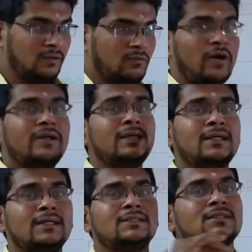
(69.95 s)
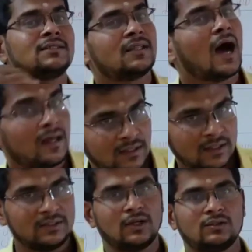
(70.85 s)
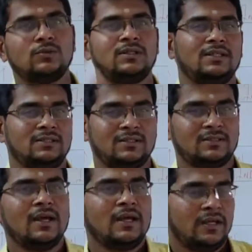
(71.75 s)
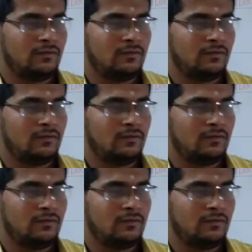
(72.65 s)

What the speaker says: If one increases, other is also increases.